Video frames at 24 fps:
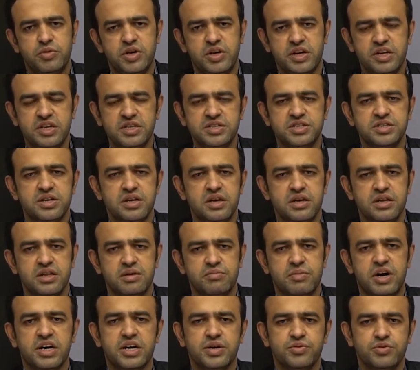but initially the
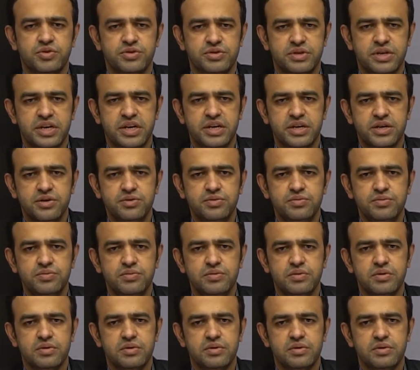market was negative.